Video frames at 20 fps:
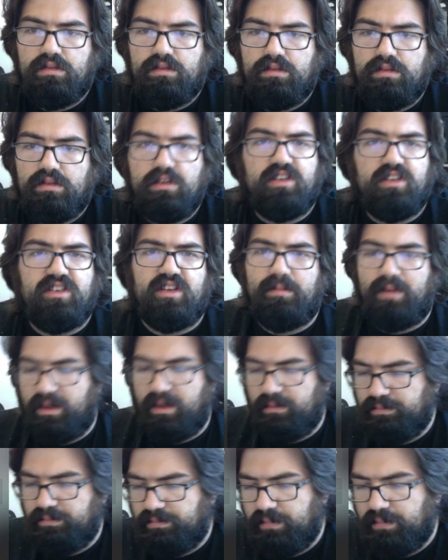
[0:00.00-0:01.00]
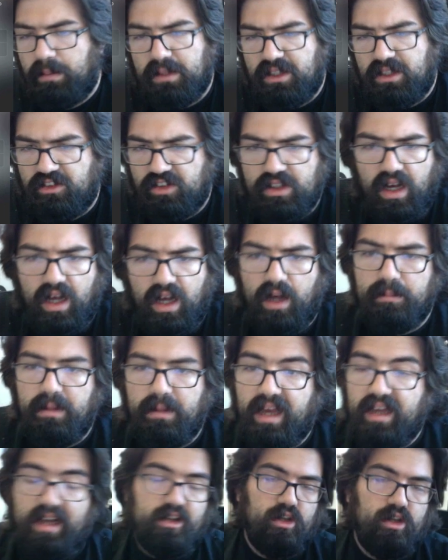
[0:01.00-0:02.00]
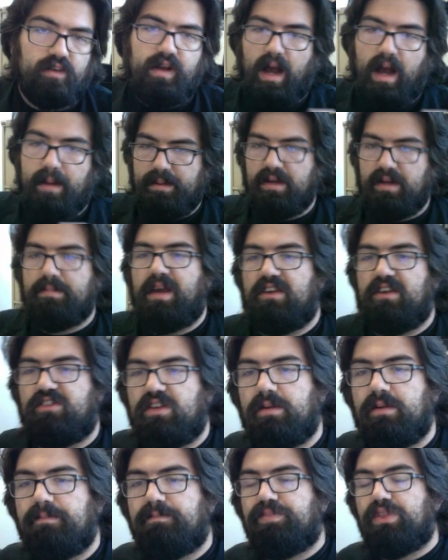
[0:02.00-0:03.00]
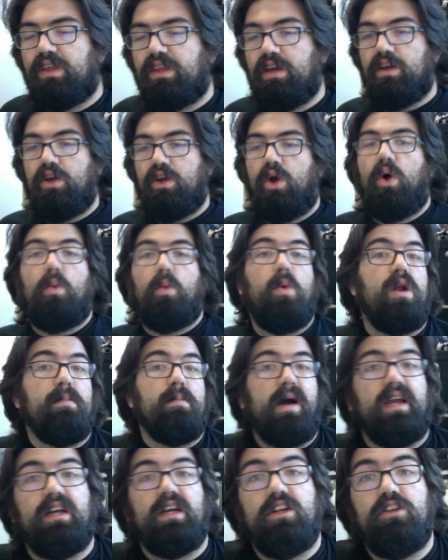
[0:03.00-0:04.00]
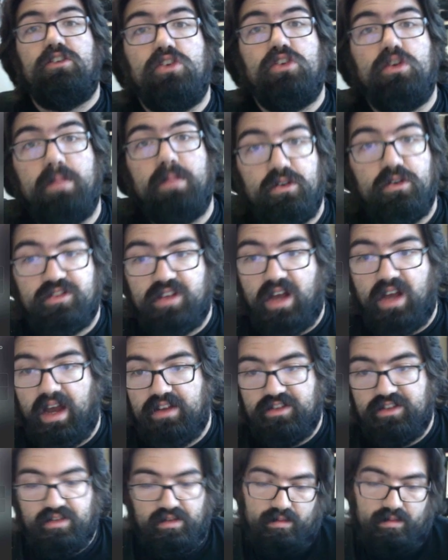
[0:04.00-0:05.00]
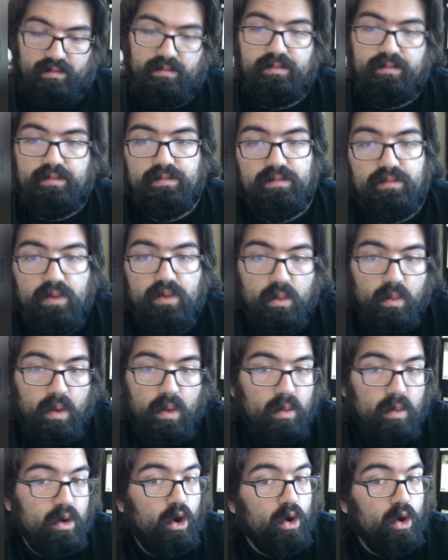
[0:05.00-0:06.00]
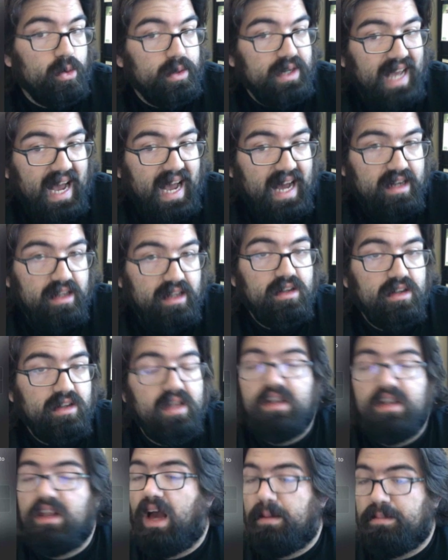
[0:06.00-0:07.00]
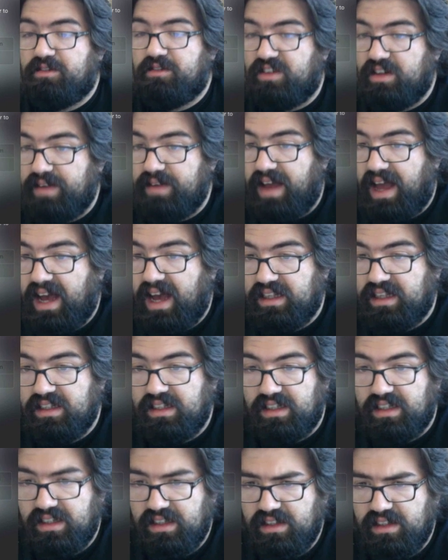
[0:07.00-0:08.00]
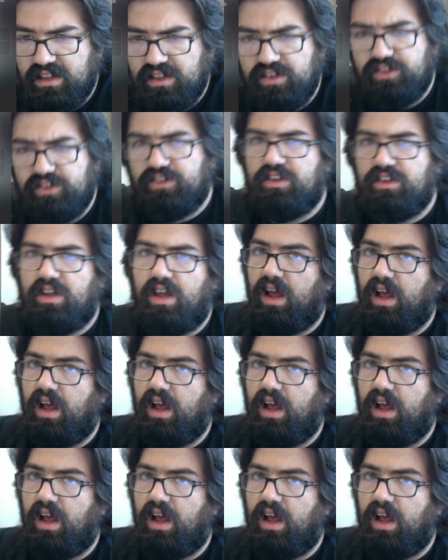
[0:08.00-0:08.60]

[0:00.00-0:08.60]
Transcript: Because I'm lazy. Hey, I could have copied and pasted. What am I going to do to both sides? Well, we're already adding, and the opposite of adding is